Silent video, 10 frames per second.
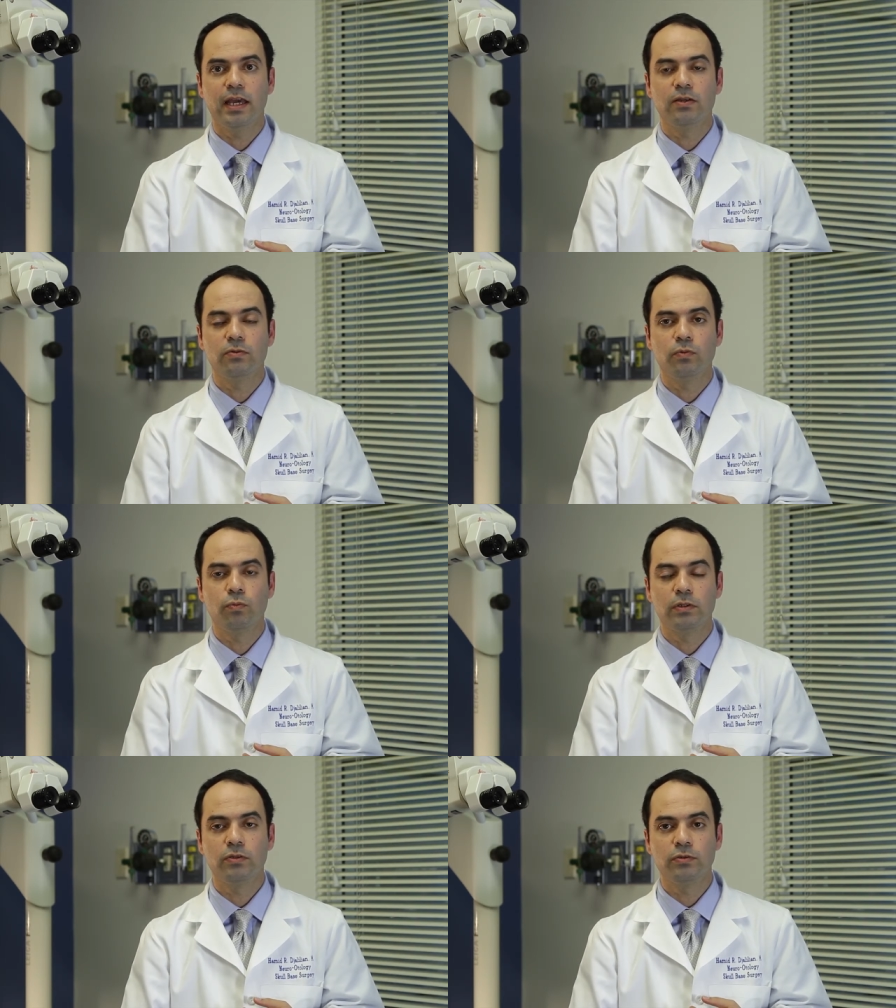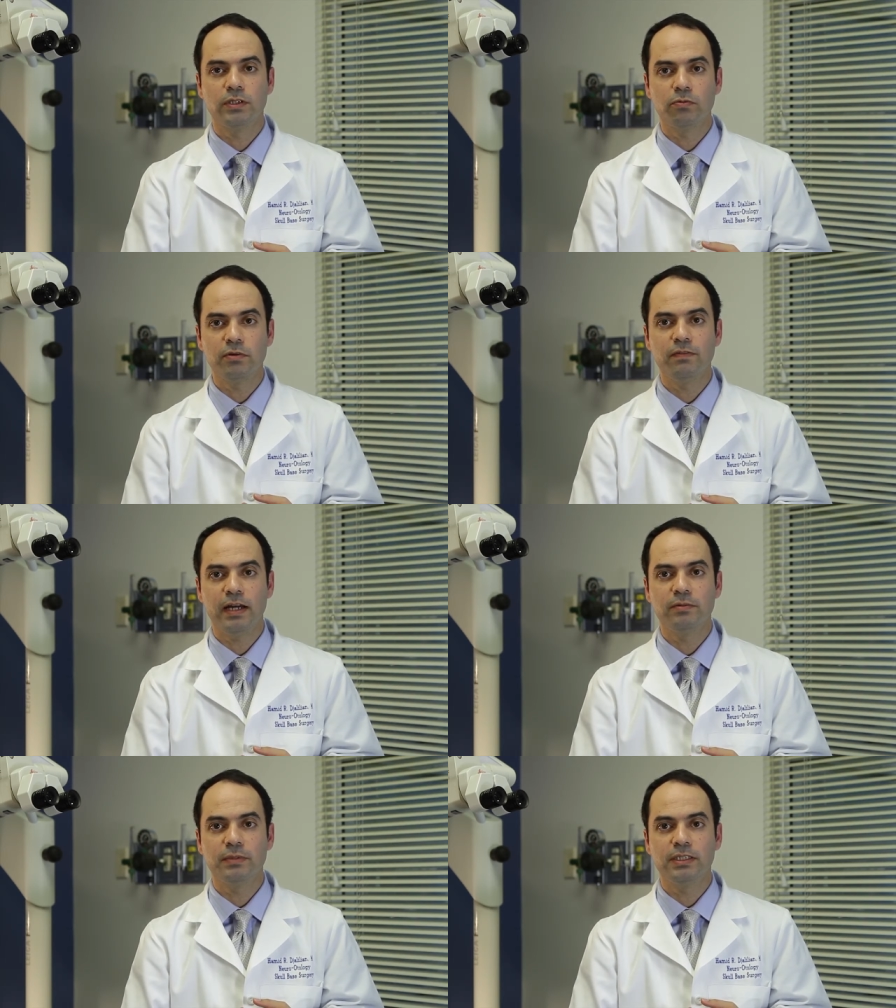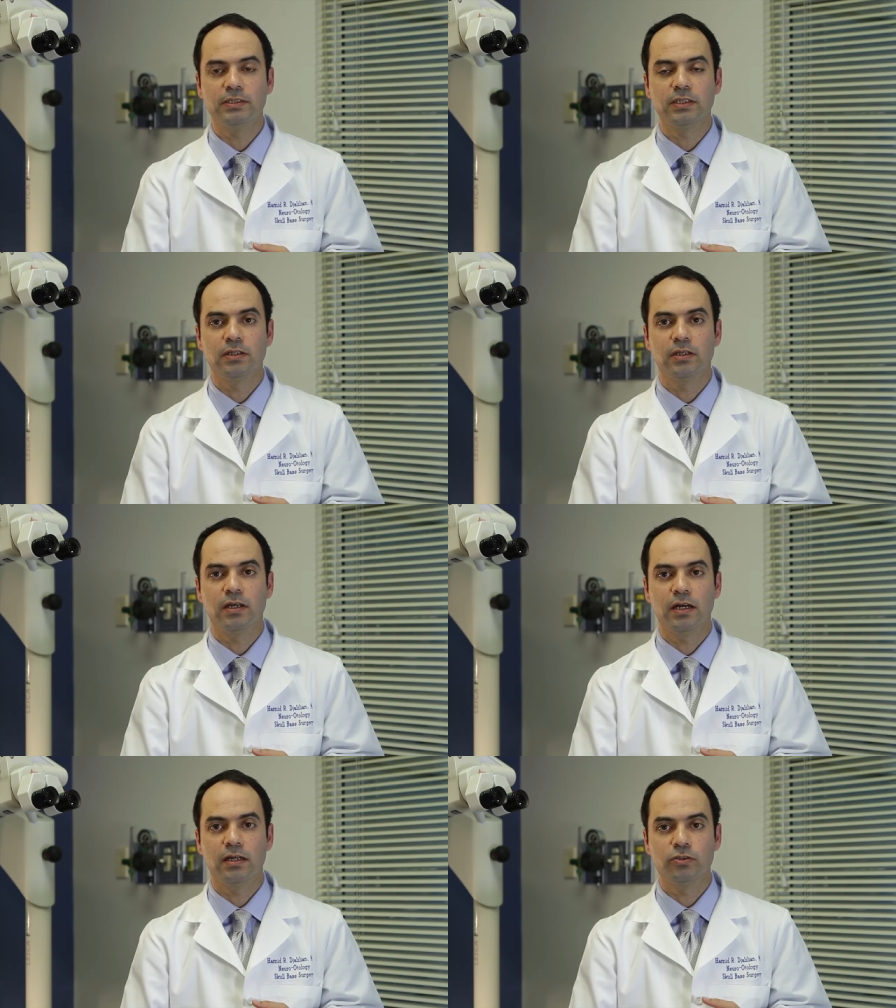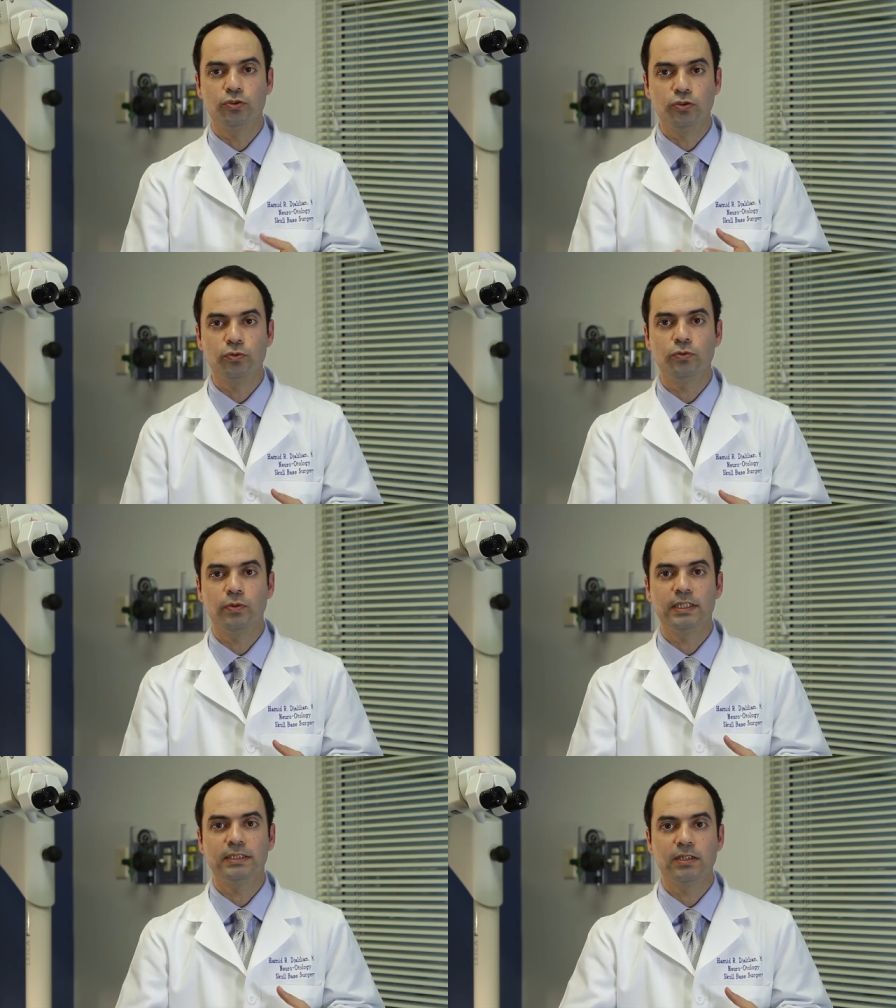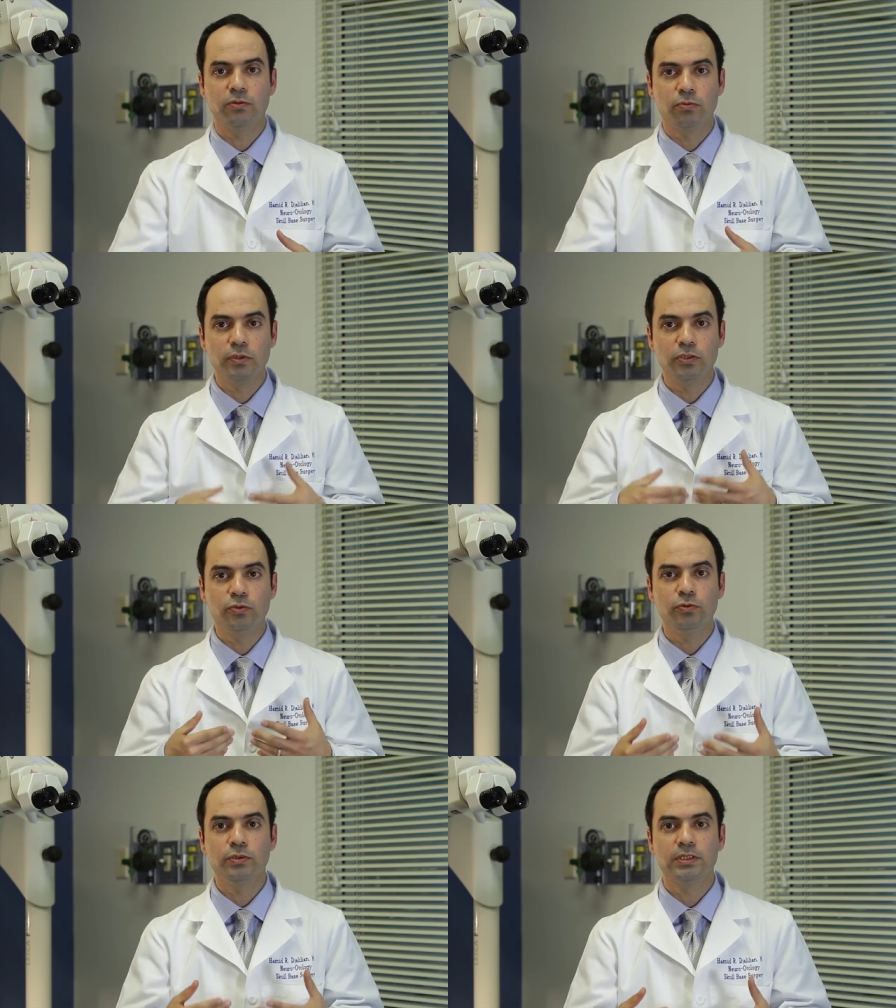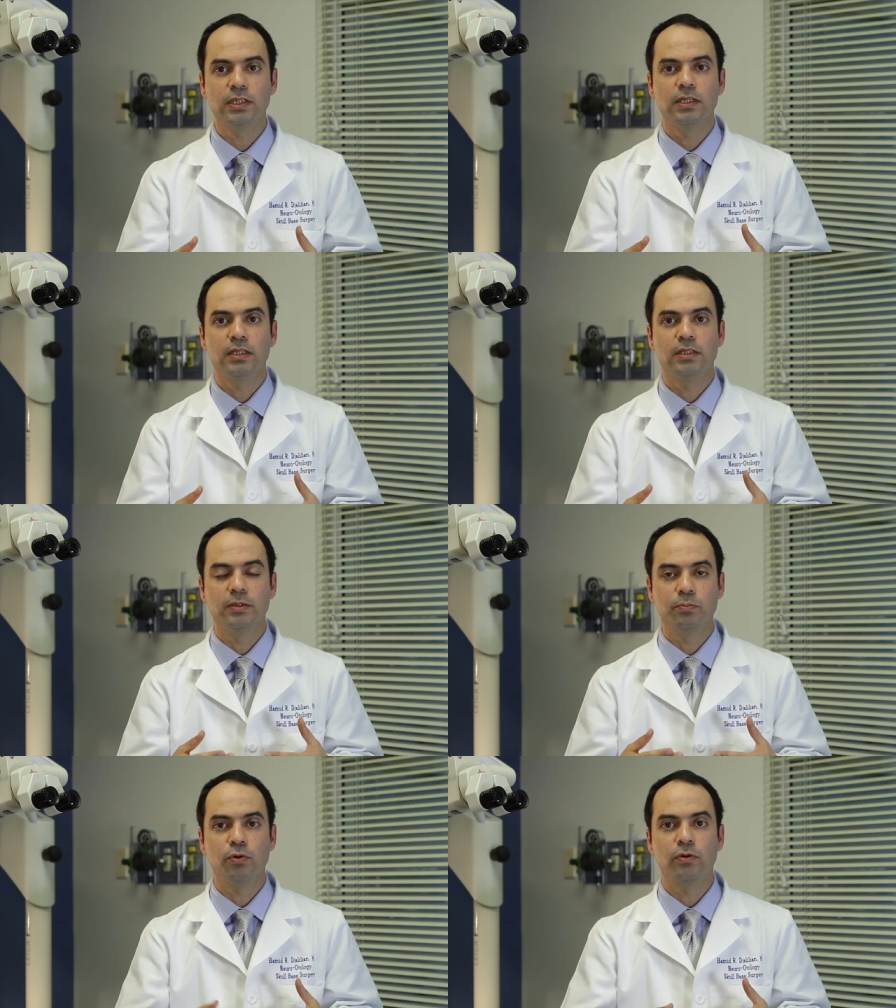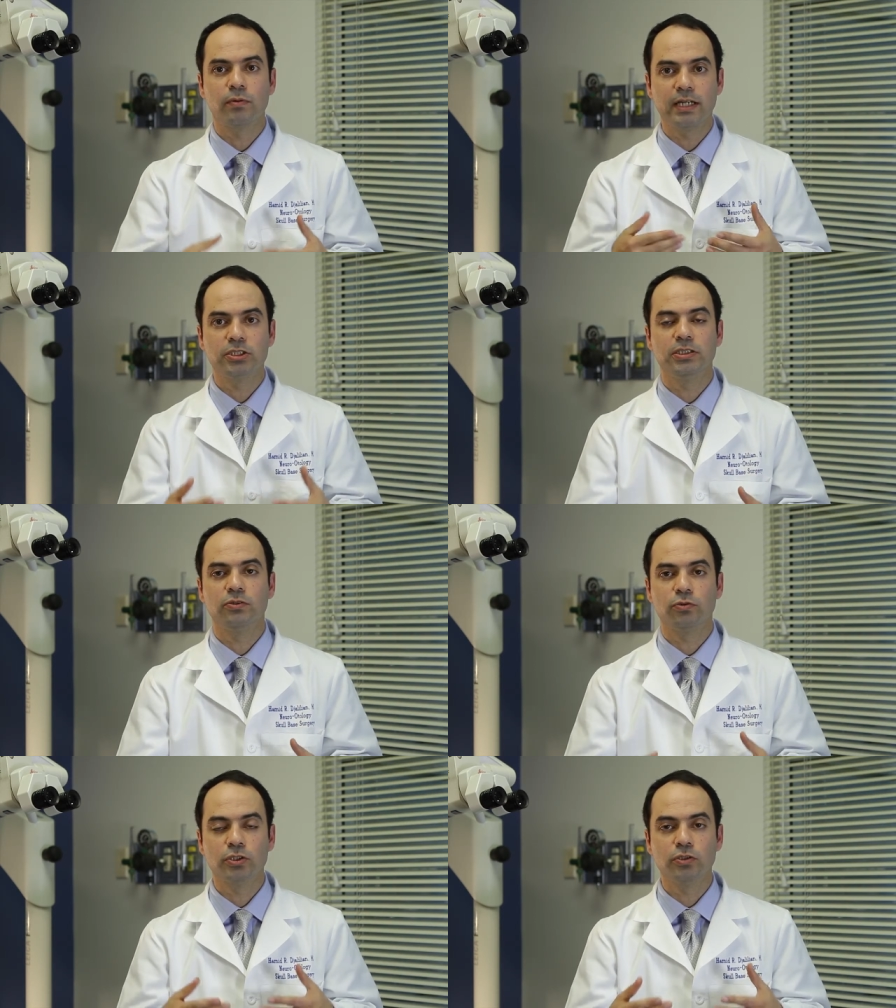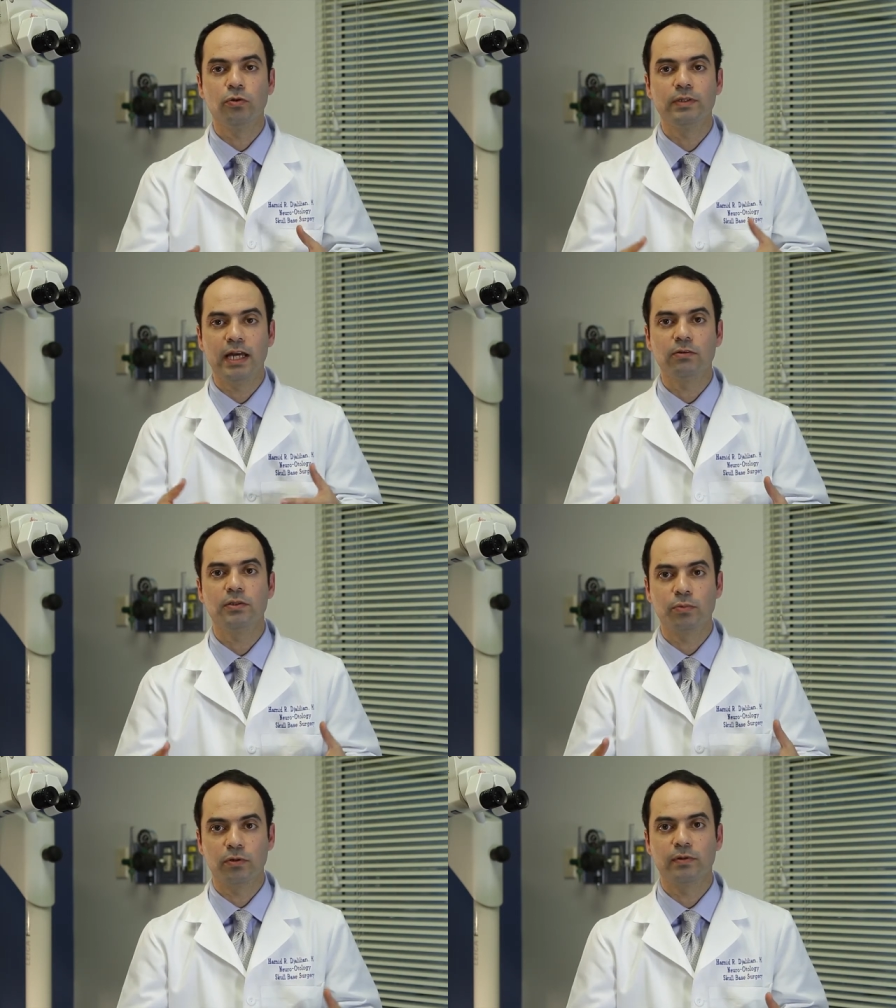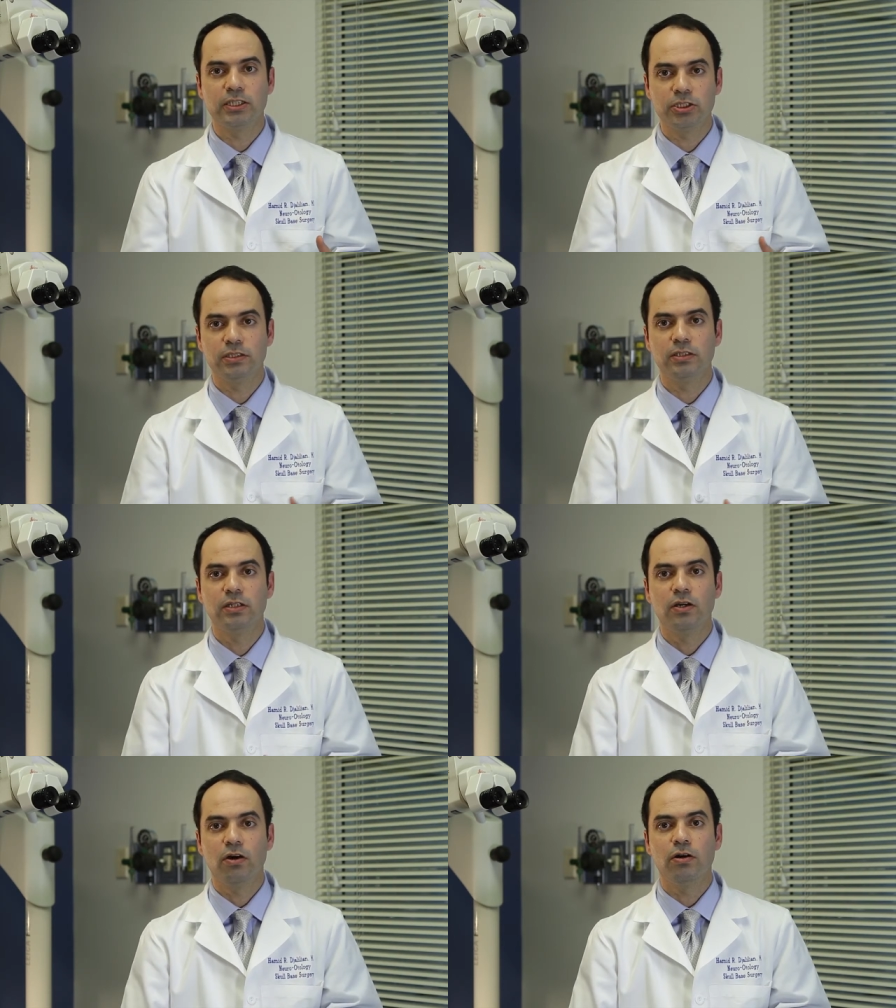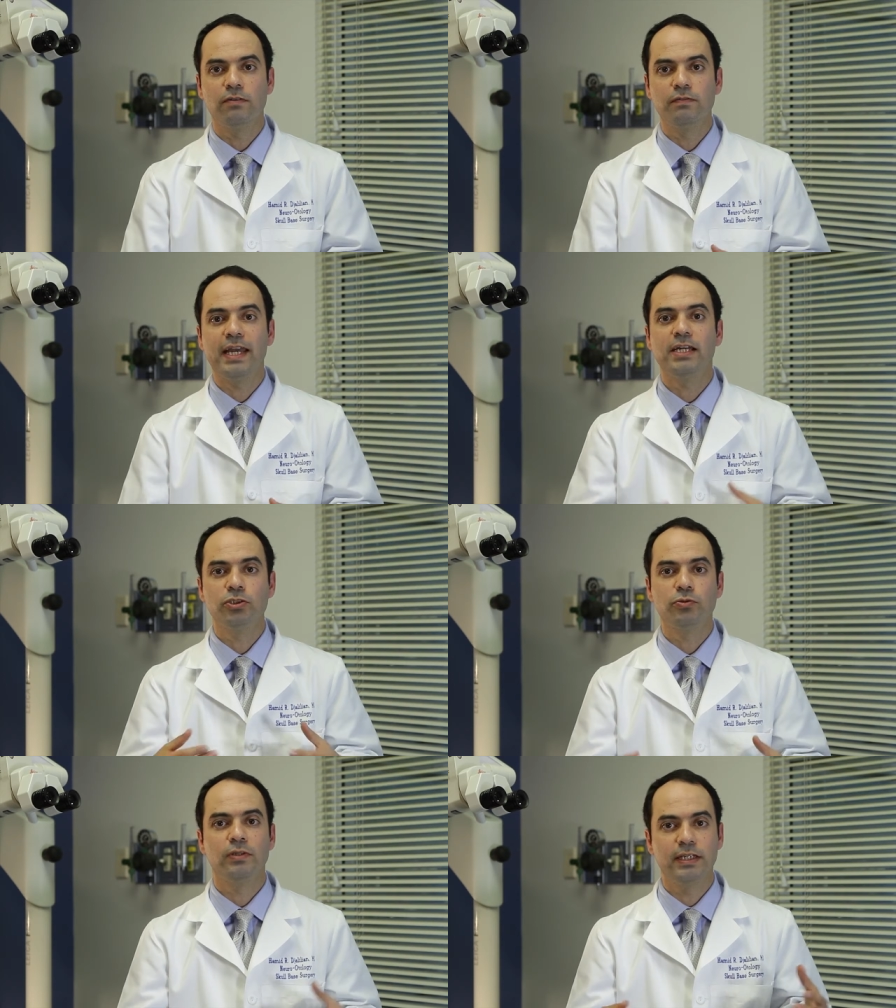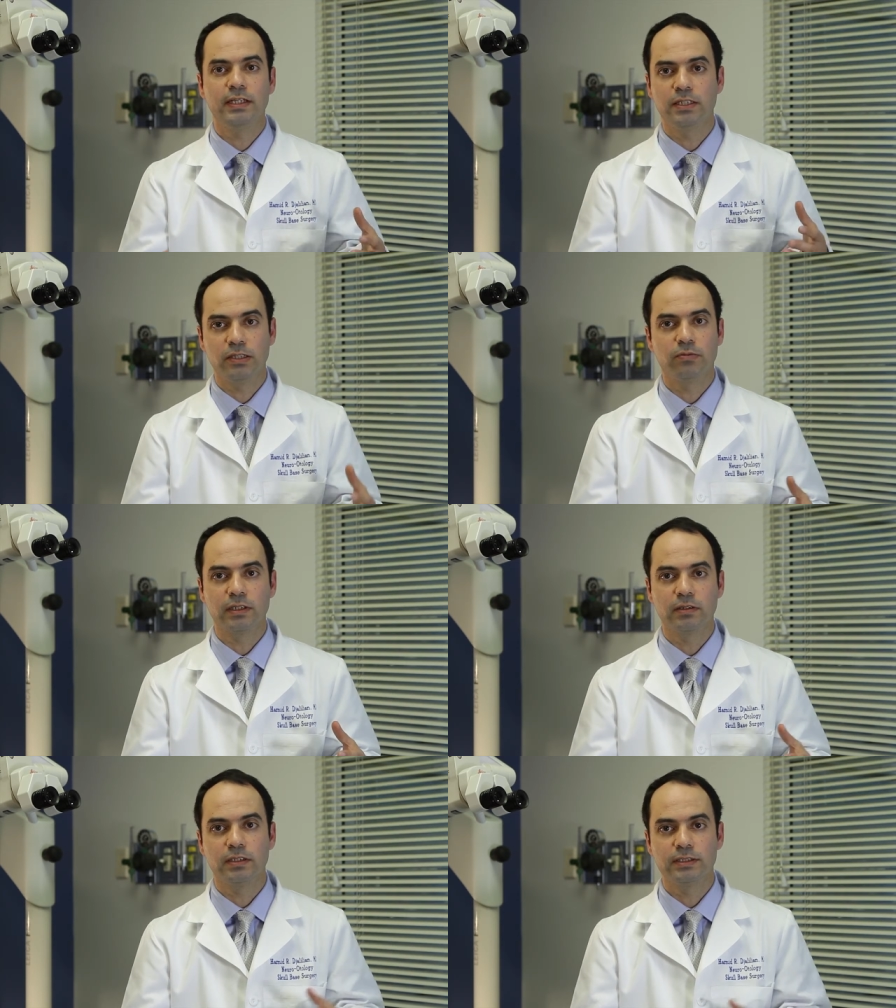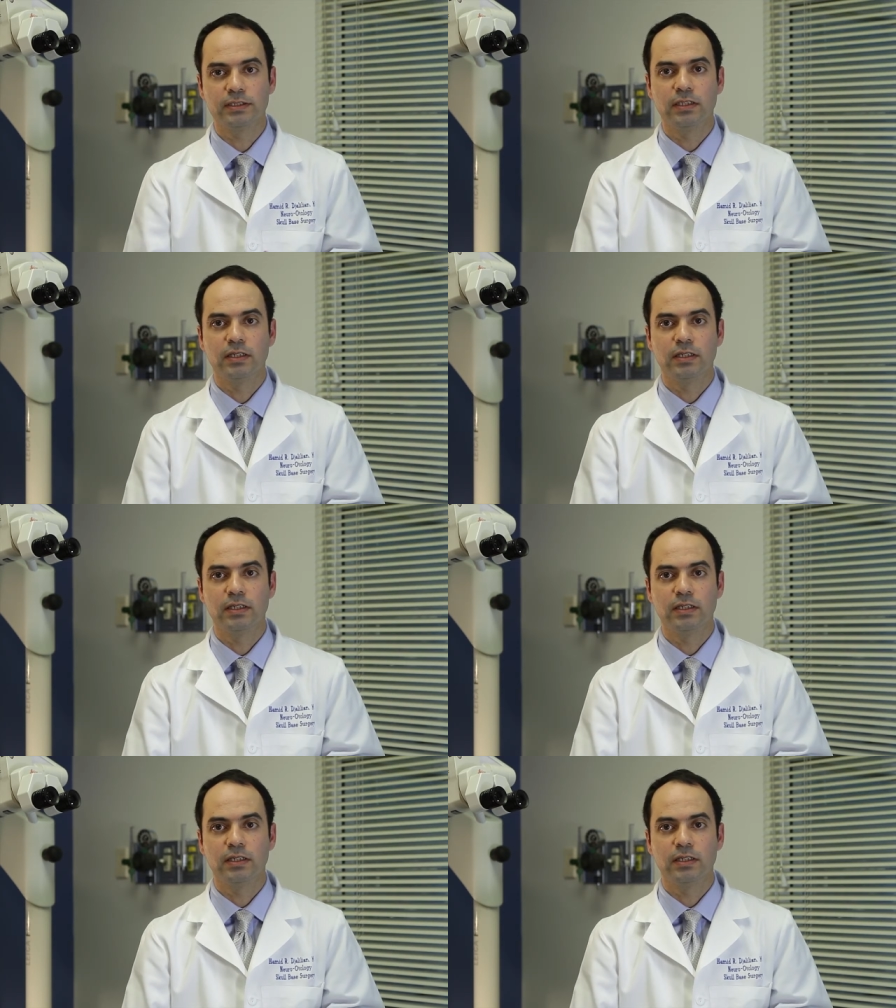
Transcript: And what those three vitamins uh, do is they reduce the progression or slow down the progression of age-related hearing loss.